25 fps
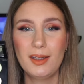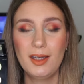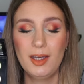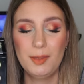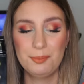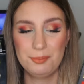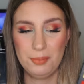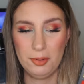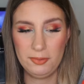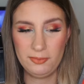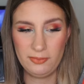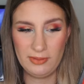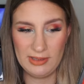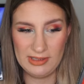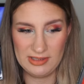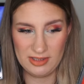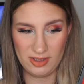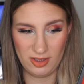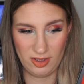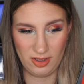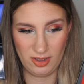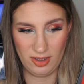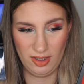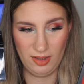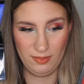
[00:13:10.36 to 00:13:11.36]
Both of these
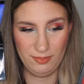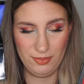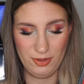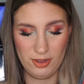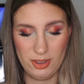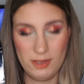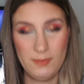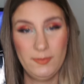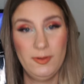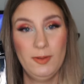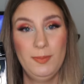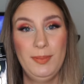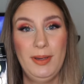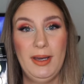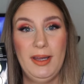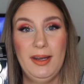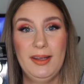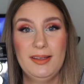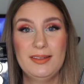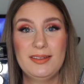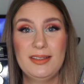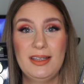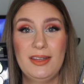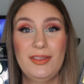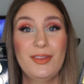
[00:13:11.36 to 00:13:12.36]
are beautiful
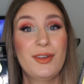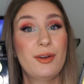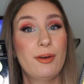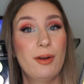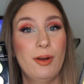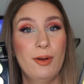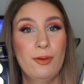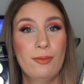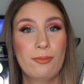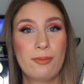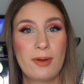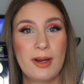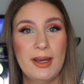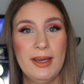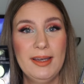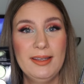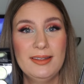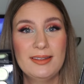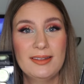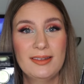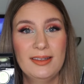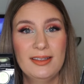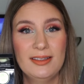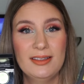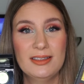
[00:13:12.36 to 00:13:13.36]
palettes in their own right.
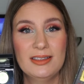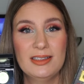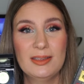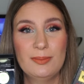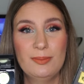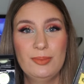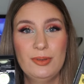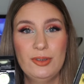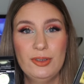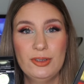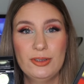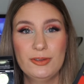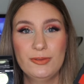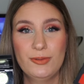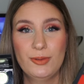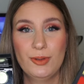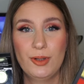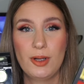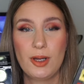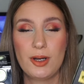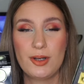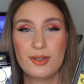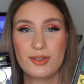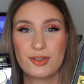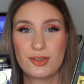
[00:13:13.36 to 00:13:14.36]
This is a beautiful
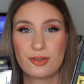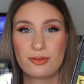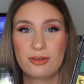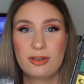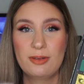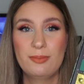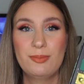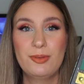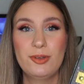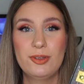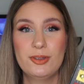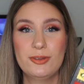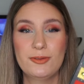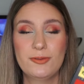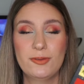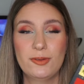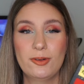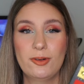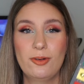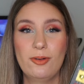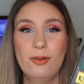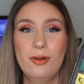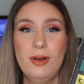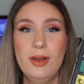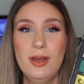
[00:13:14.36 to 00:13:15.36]
color story,
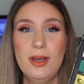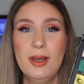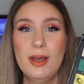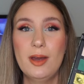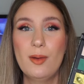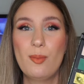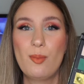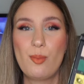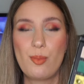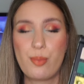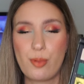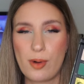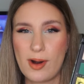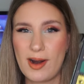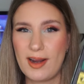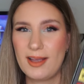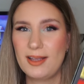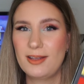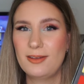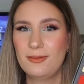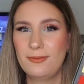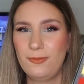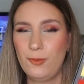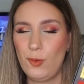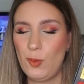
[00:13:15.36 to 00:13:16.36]
beautiful bright
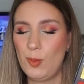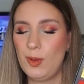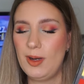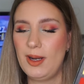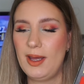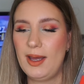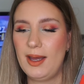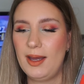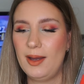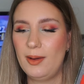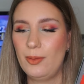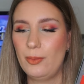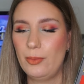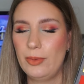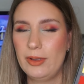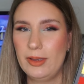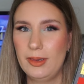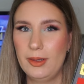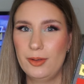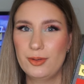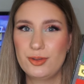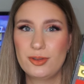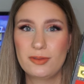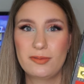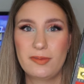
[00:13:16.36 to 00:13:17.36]
formula with
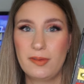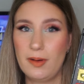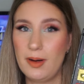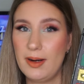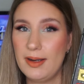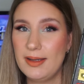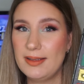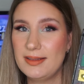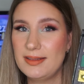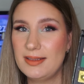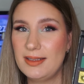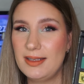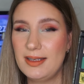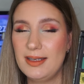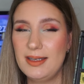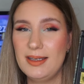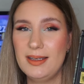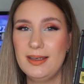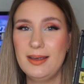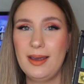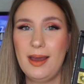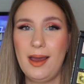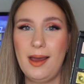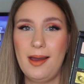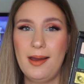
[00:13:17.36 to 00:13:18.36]
lots of
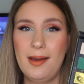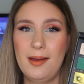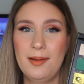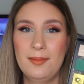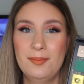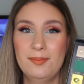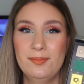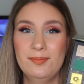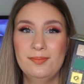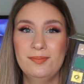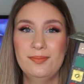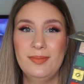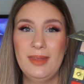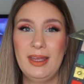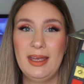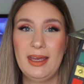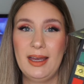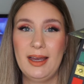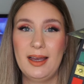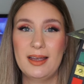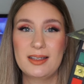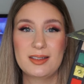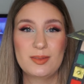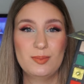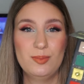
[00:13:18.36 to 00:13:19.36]
variety. It
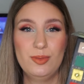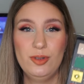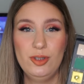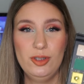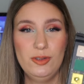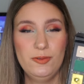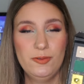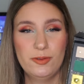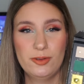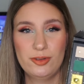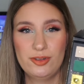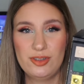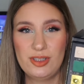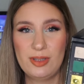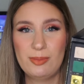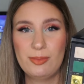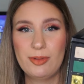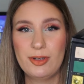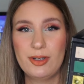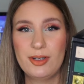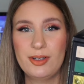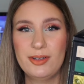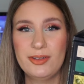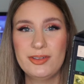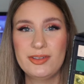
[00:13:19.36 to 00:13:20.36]
has beautiful
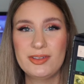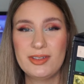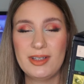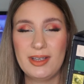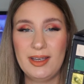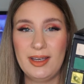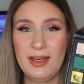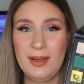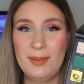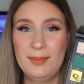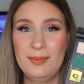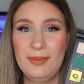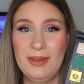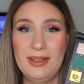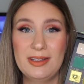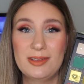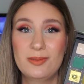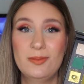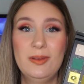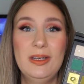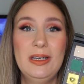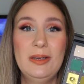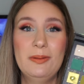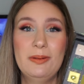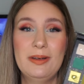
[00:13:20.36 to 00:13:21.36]
shimmers. It's
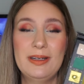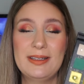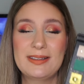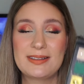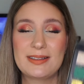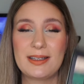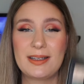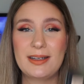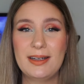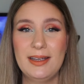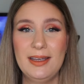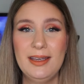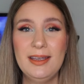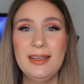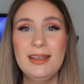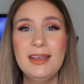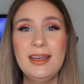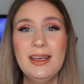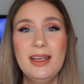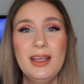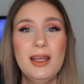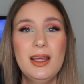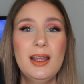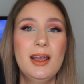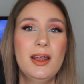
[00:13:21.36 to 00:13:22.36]
really, really stunning.
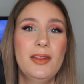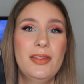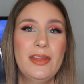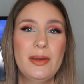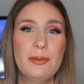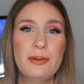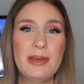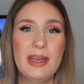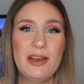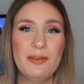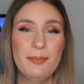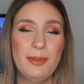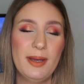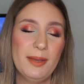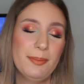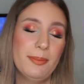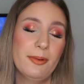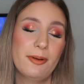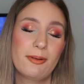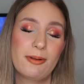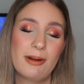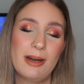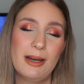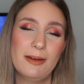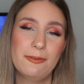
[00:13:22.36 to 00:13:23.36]
Then we have Pat
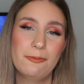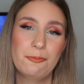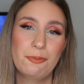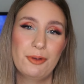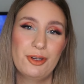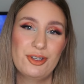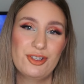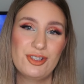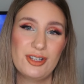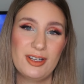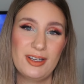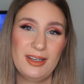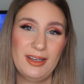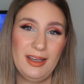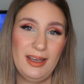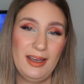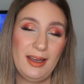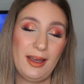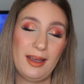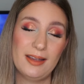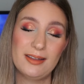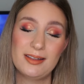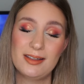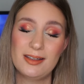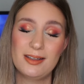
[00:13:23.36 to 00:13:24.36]
McGrath, which
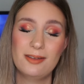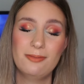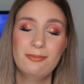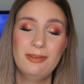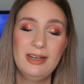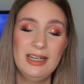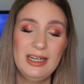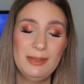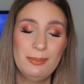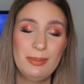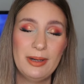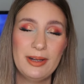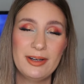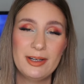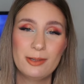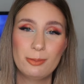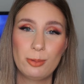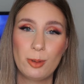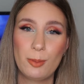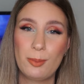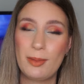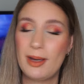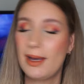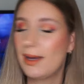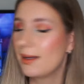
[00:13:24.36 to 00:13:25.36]
has really blendable
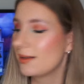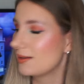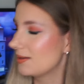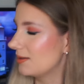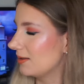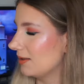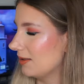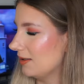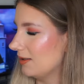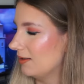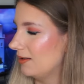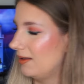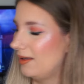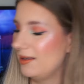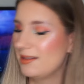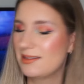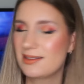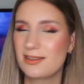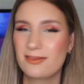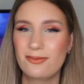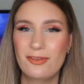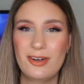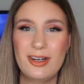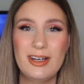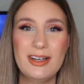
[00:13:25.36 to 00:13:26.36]
mattes. It is
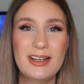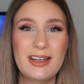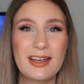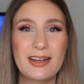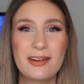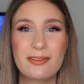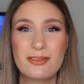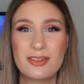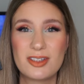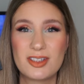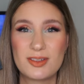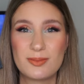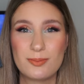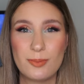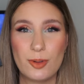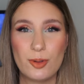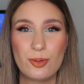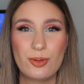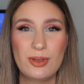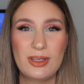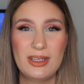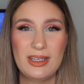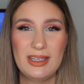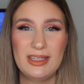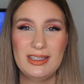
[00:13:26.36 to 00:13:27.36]
very kind of
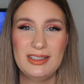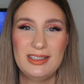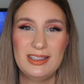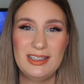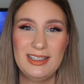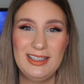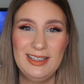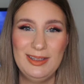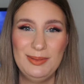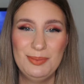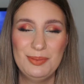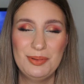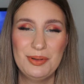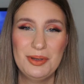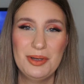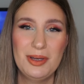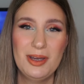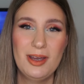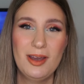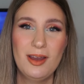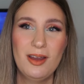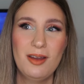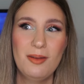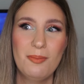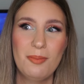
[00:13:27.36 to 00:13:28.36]
smoky, deep,
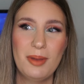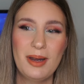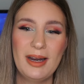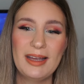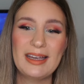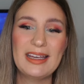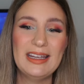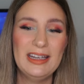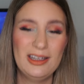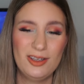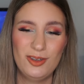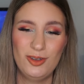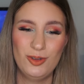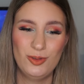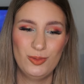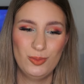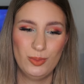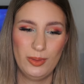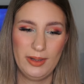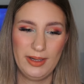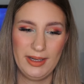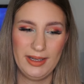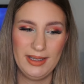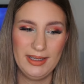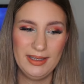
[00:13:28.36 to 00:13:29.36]
but like in a good
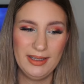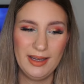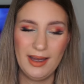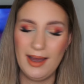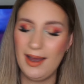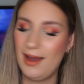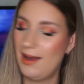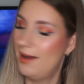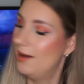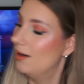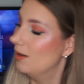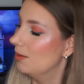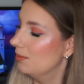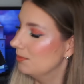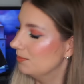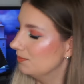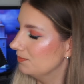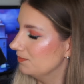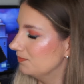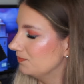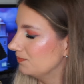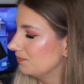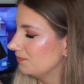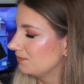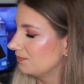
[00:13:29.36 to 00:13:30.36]
way.
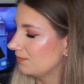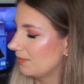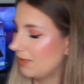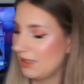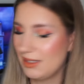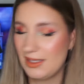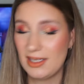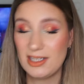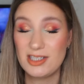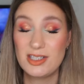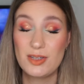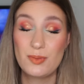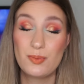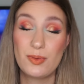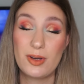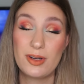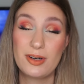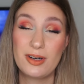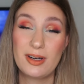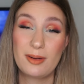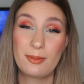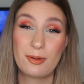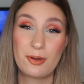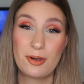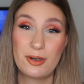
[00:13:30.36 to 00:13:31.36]
It's actually one
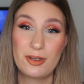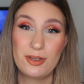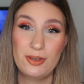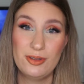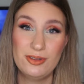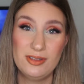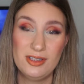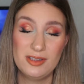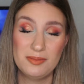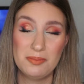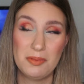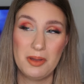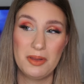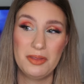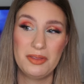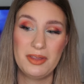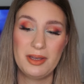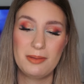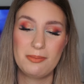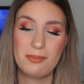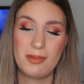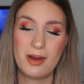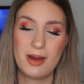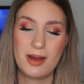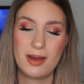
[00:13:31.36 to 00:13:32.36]
that I'm going to use this month
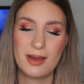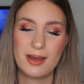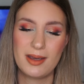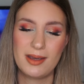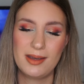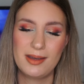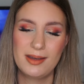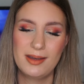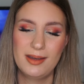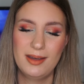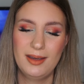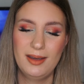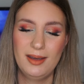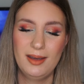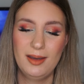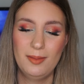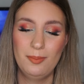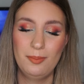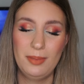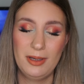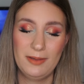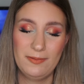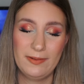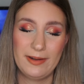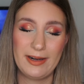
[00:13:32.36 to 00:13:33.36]
in my
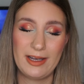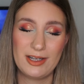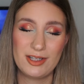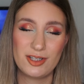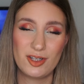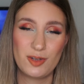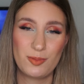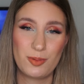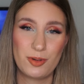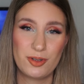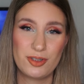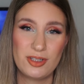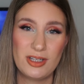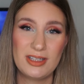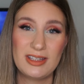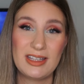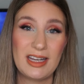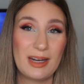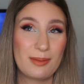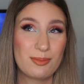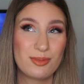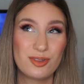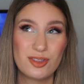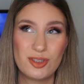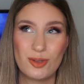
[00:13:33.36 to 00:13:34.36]
Big Fat Eyeshadow project, and
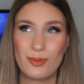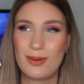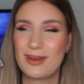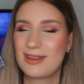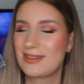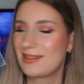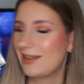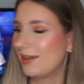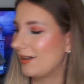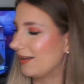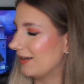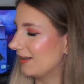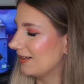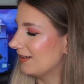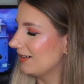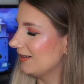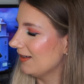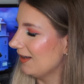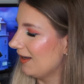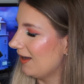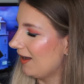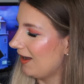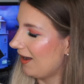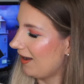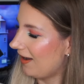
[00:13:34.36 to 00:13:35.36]
I'm so excited.
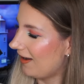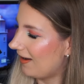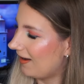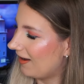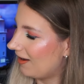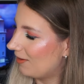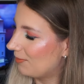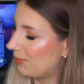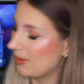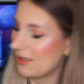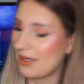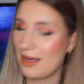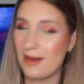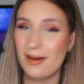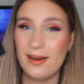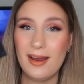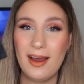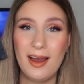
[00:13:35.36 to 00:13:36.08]
But yeah,